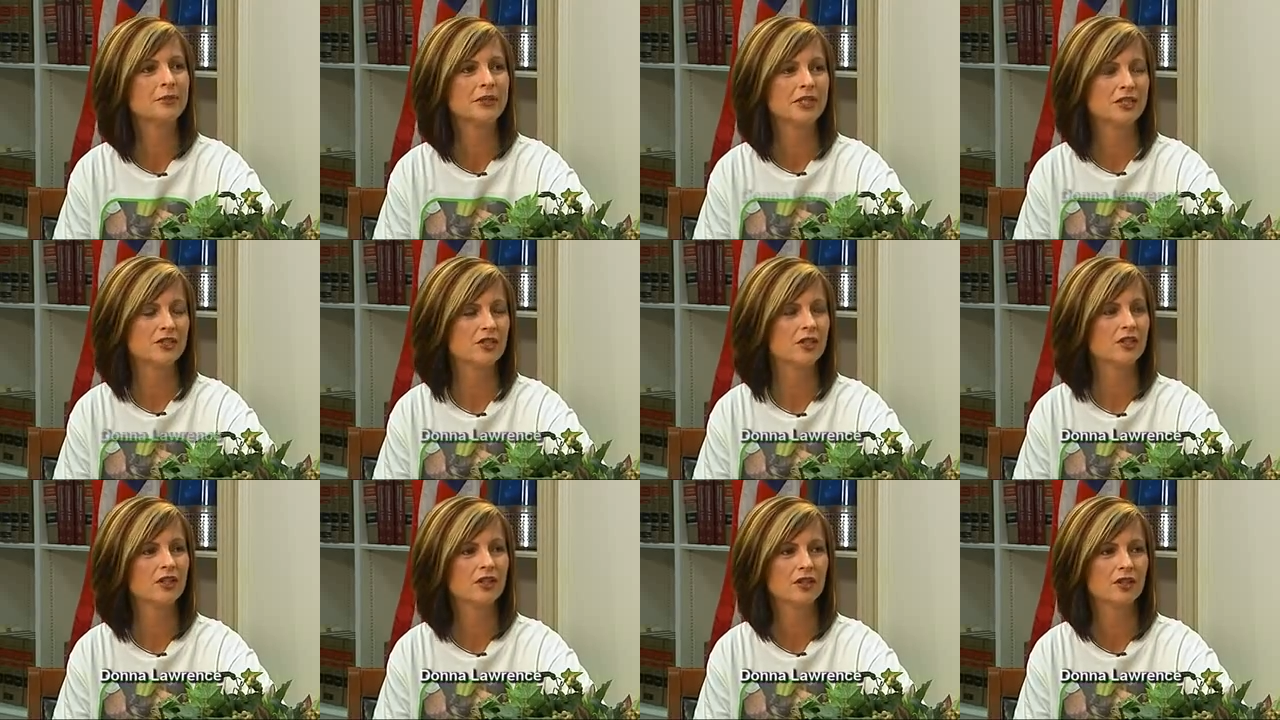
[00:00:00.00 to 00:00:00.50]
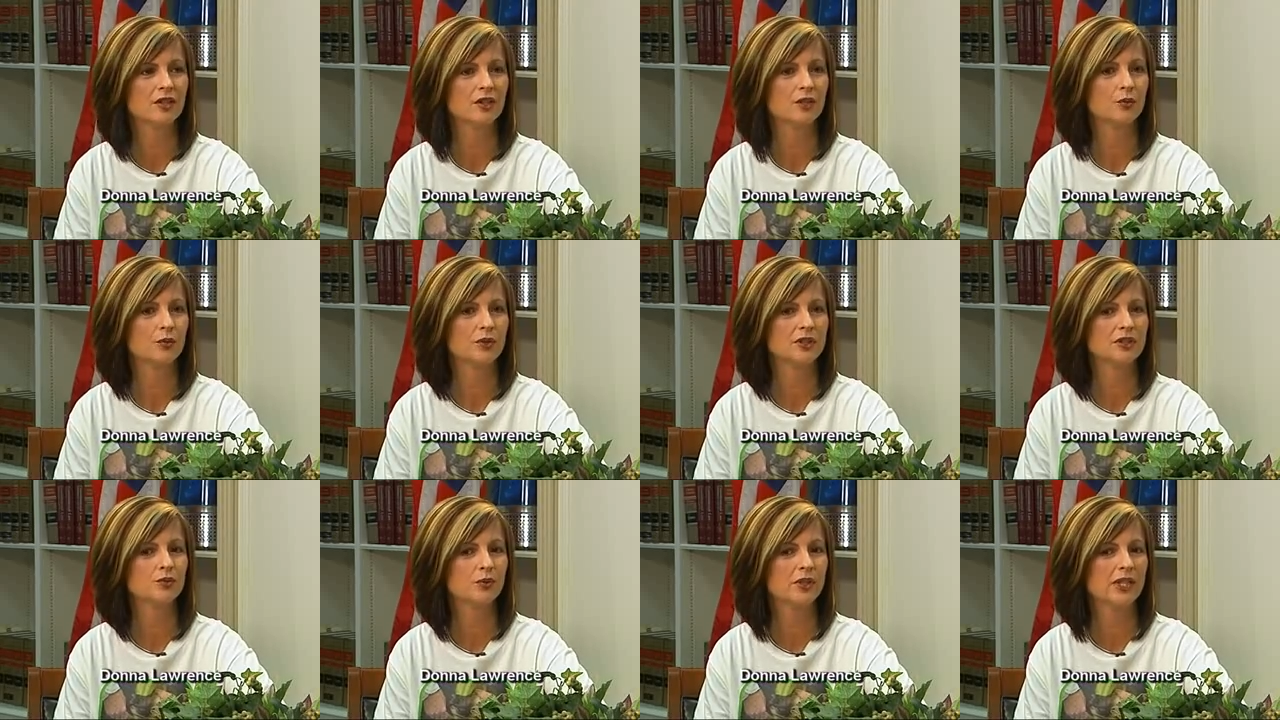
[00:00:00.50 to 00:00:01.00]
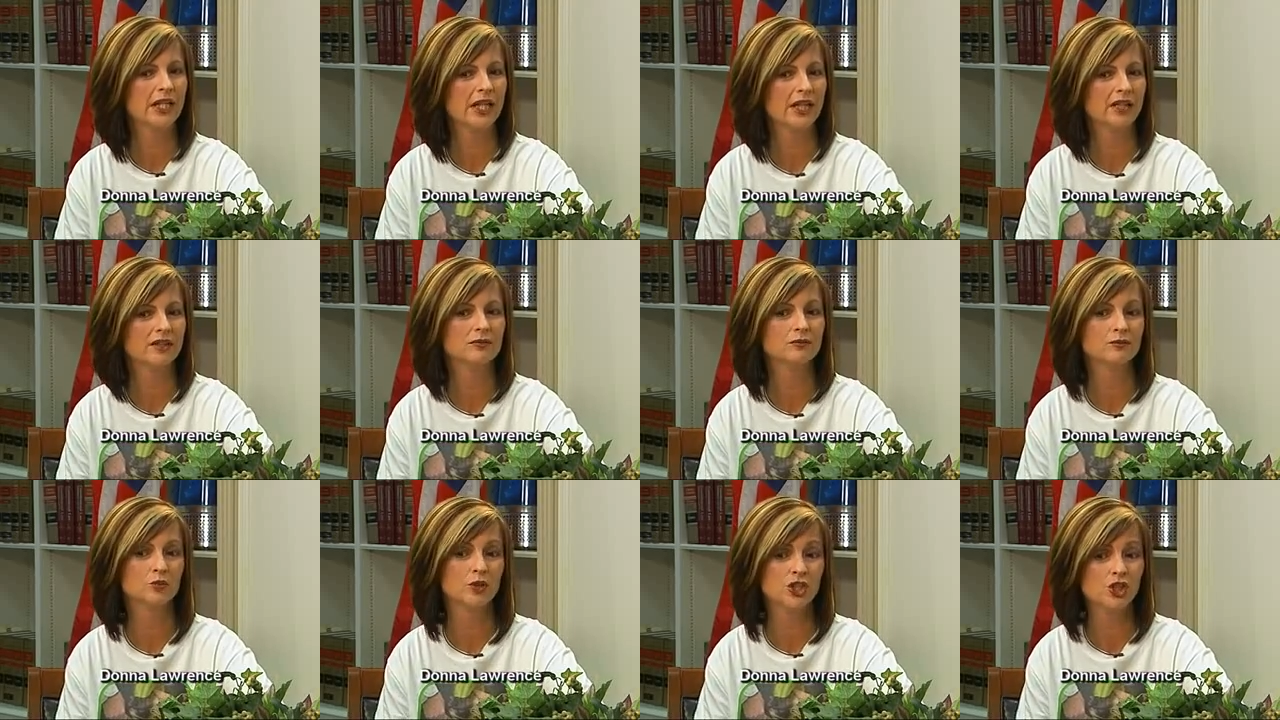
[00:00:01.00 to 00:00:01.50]
me to her, was we
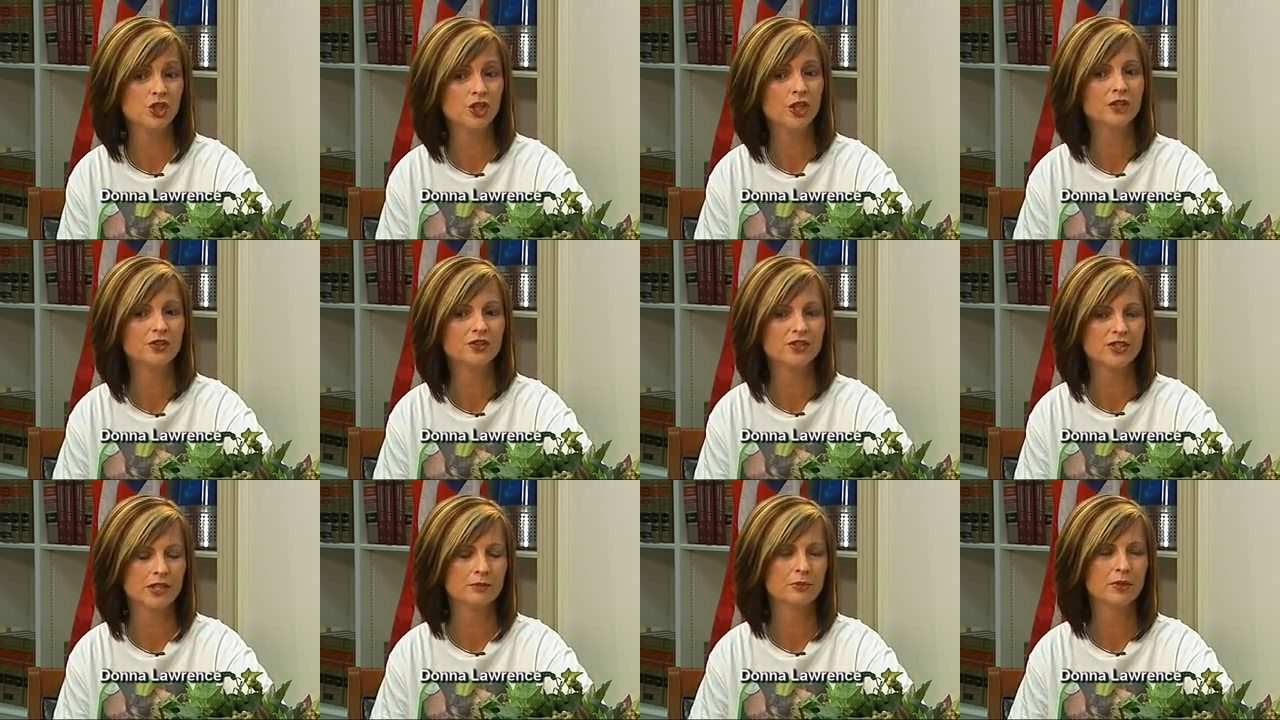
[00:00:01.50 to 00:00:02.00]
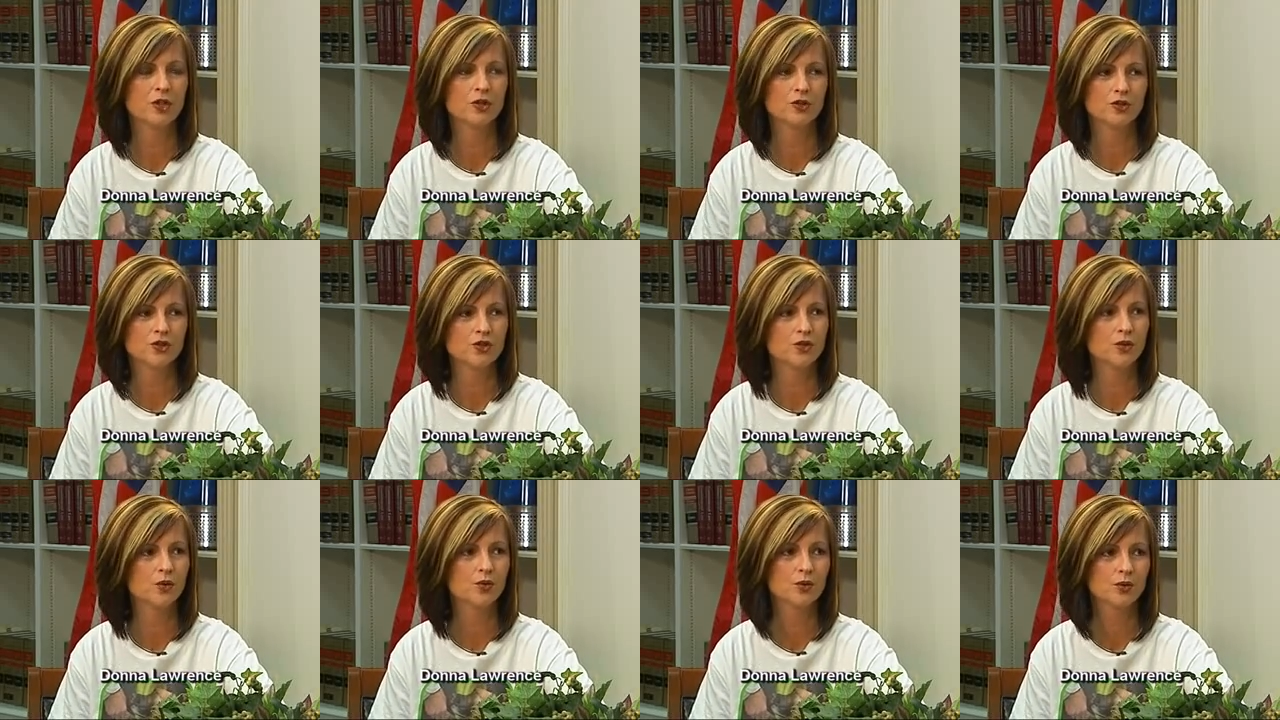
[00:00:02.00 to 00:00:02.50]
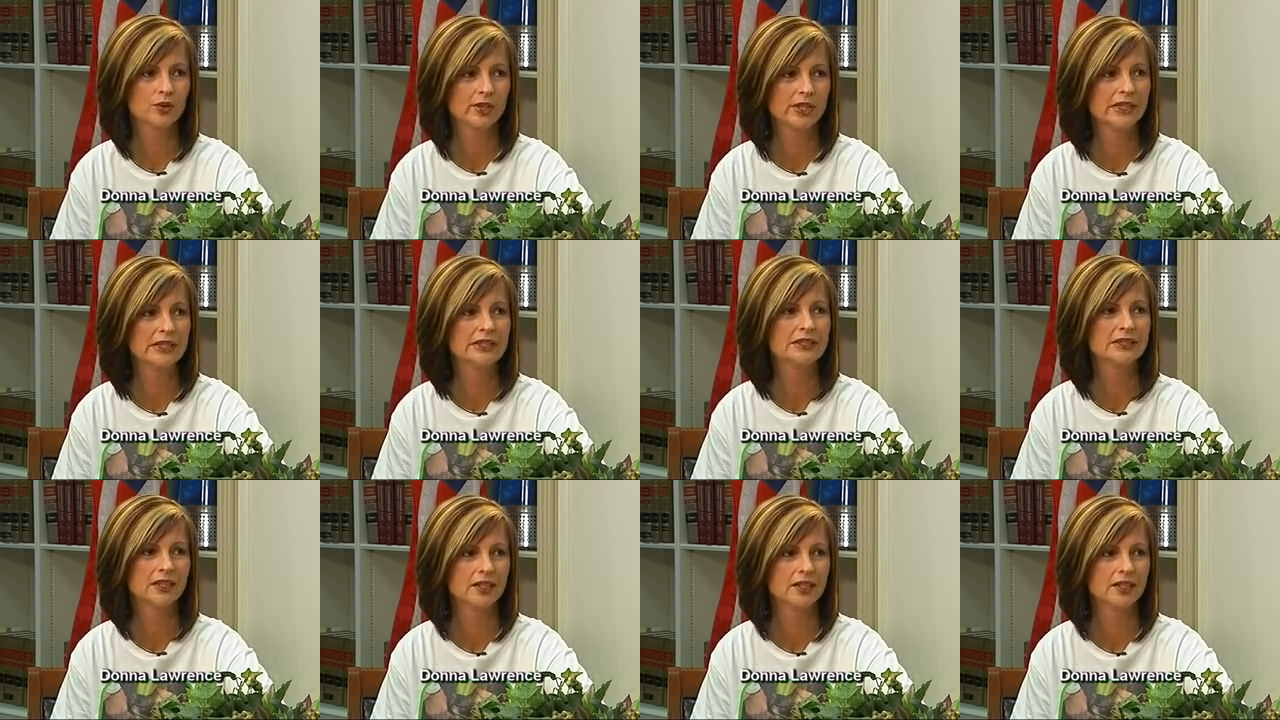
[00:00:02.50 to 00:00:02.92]
share similar stories,